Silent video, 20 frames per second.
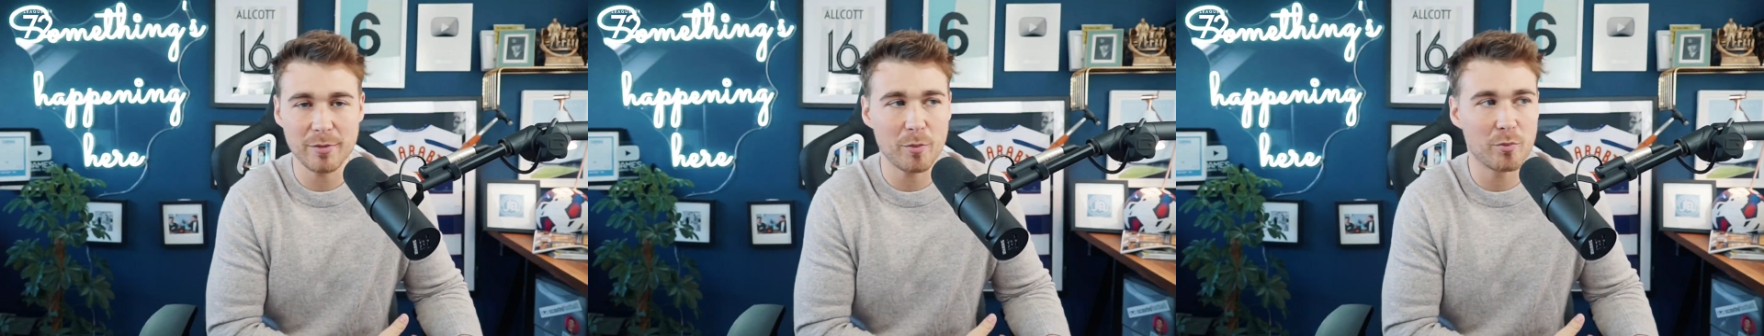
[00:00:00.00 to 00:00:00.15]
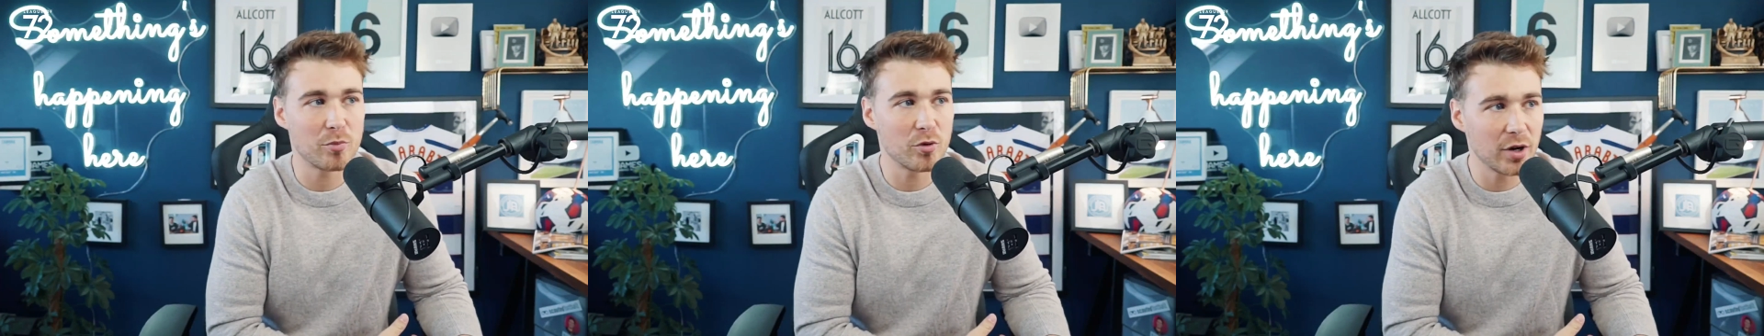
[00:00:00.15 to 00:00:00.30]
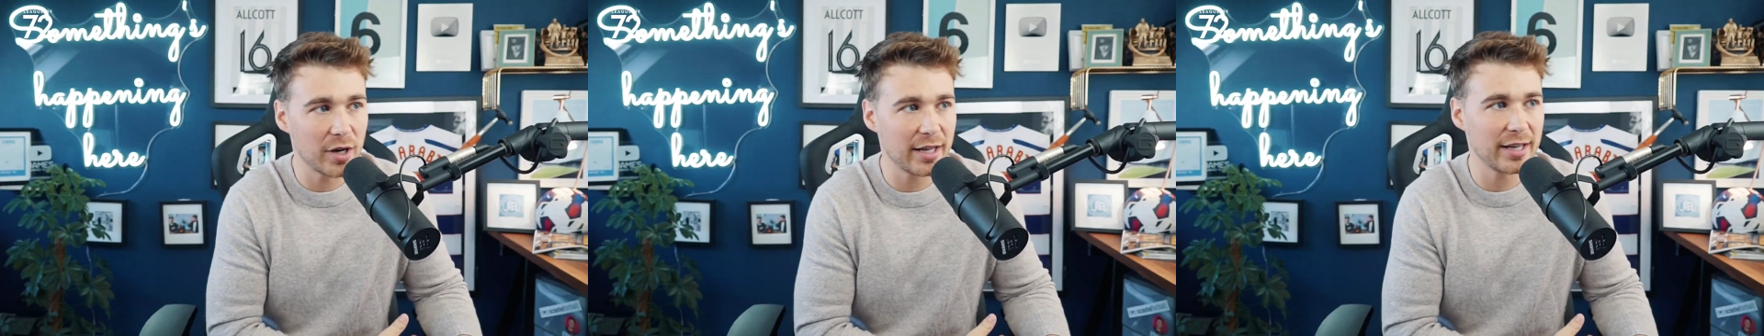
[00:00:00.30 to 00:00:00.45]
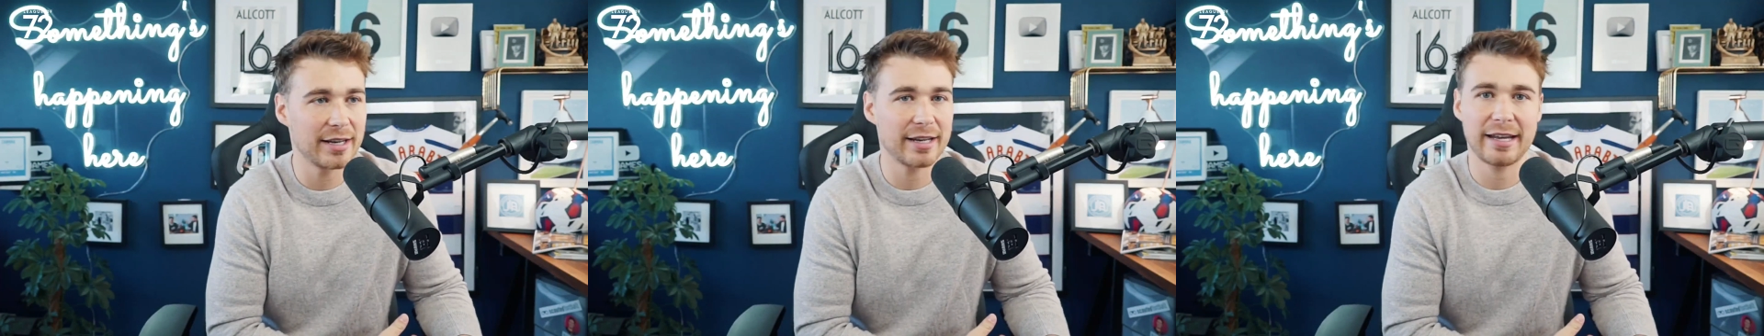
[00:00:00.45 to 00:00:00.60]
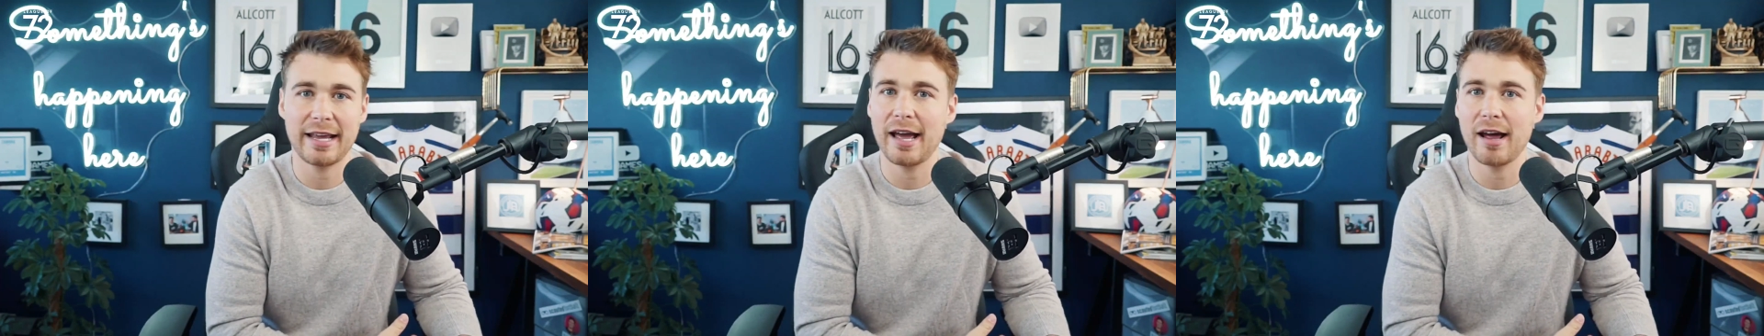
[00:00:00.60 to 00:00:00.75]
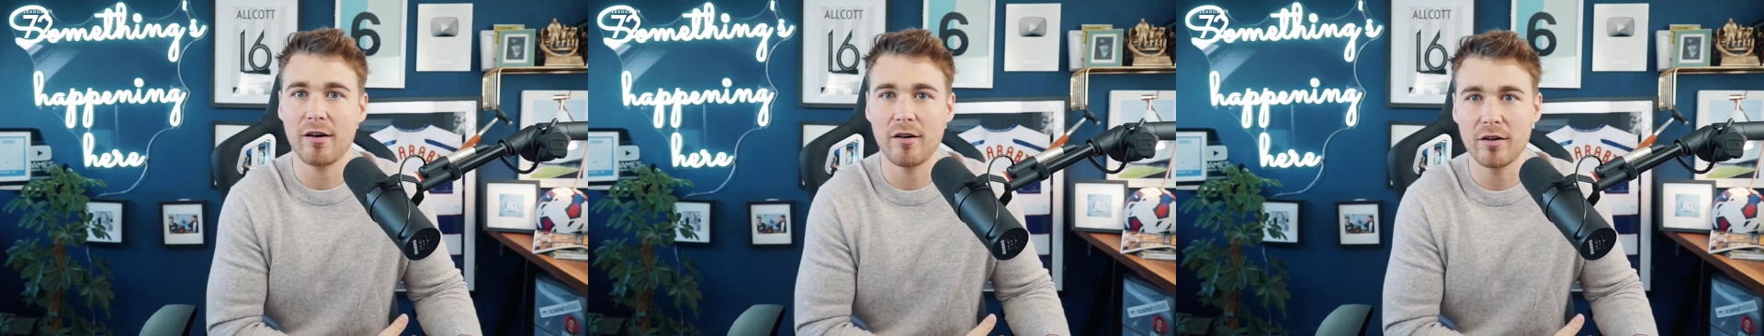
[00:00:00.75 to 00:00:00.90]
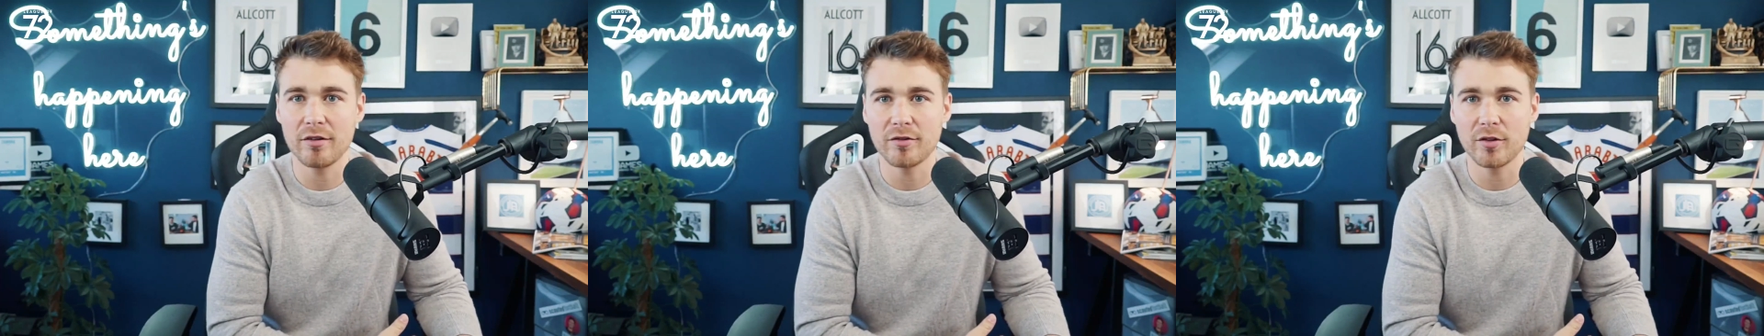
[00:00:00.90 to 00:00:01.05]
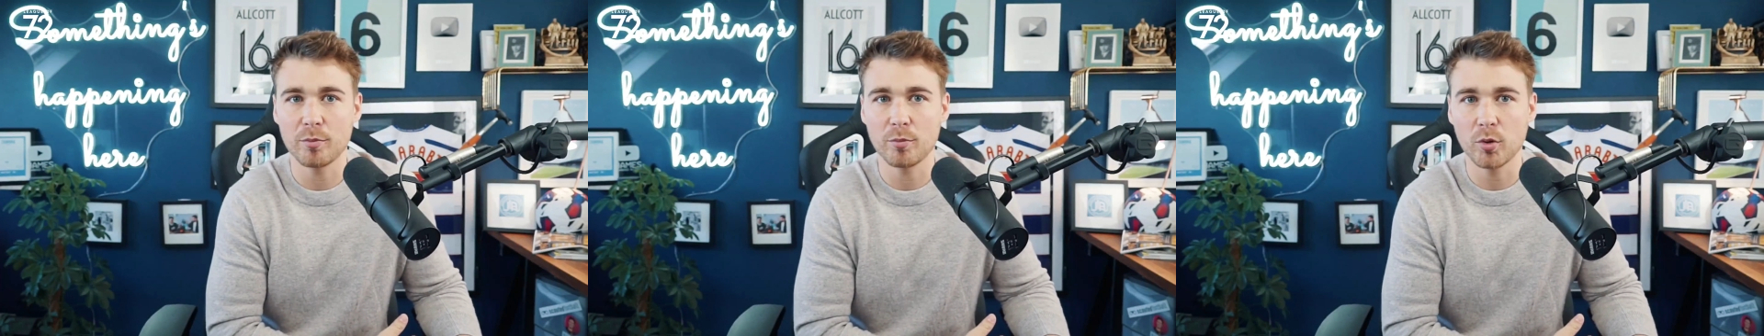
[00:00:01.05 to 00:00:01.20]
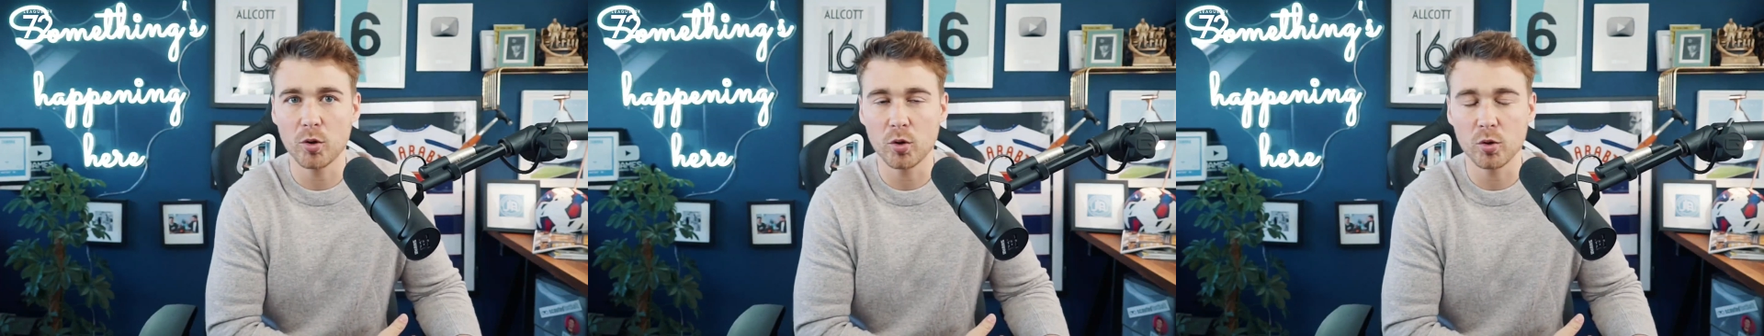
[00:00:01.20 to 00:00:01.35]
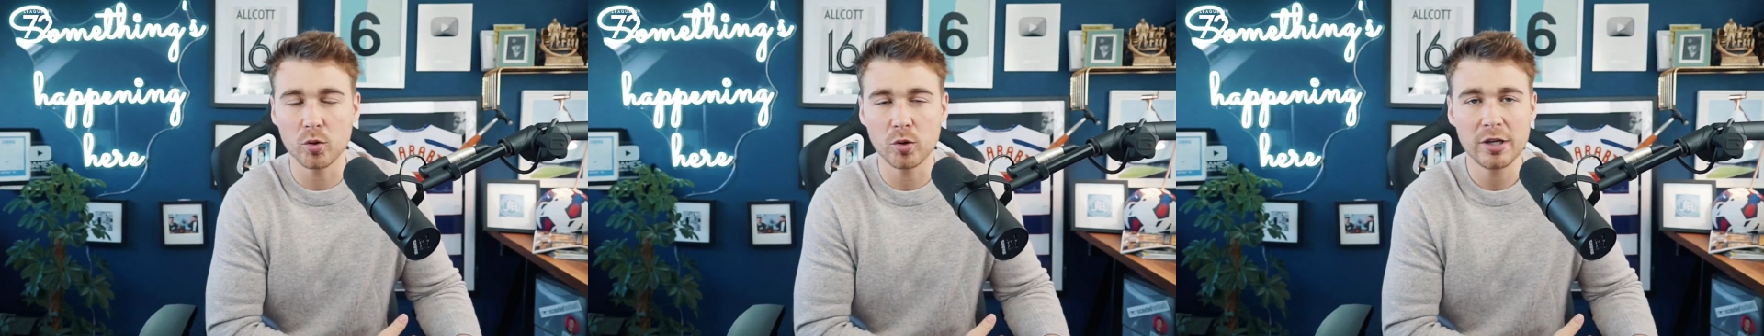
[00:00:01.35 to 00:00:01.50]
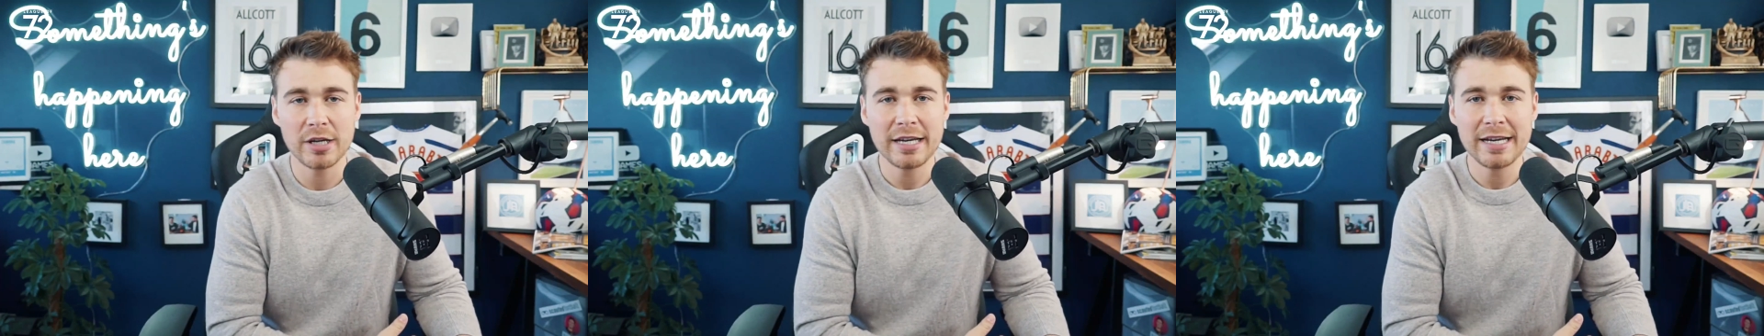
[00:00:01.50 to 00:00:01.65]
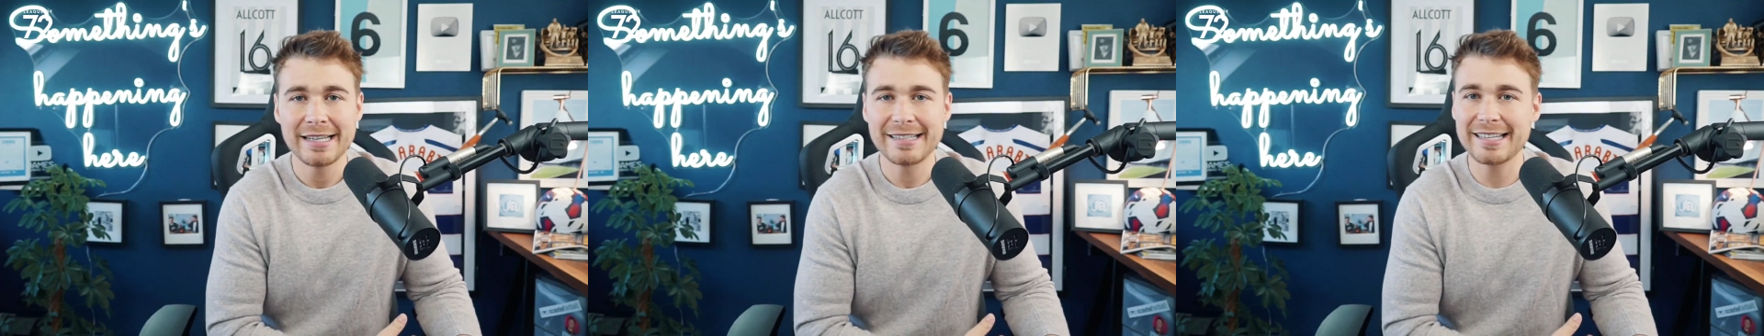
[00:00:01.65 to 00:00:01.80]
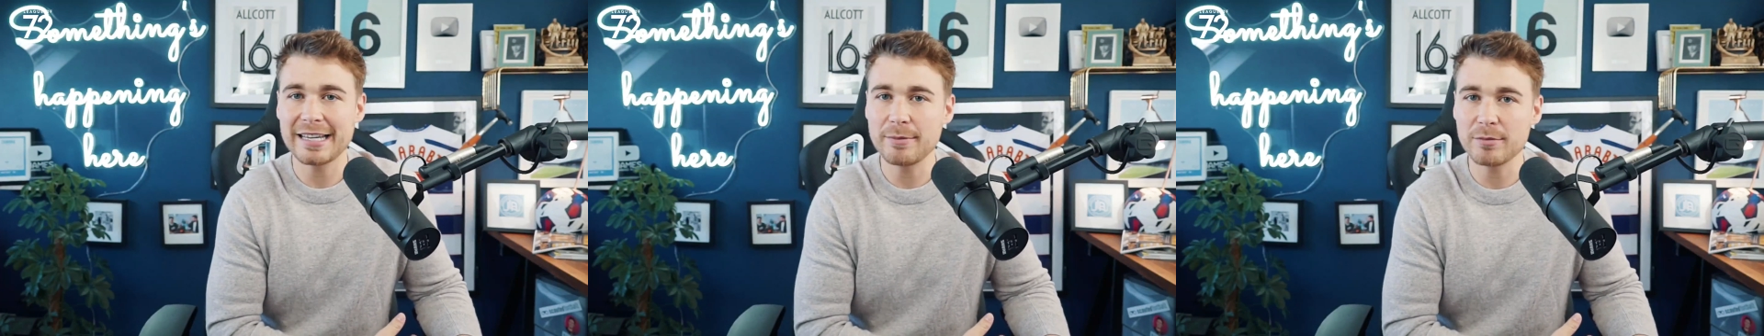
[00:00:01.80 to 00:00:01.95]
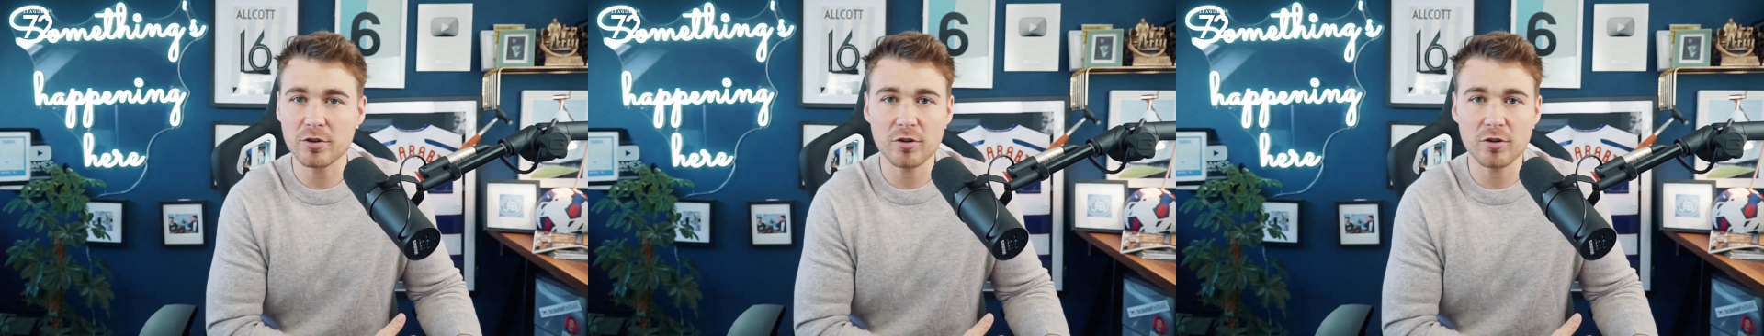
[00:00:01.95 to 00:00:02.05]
brilliant carrier of the ball. Teams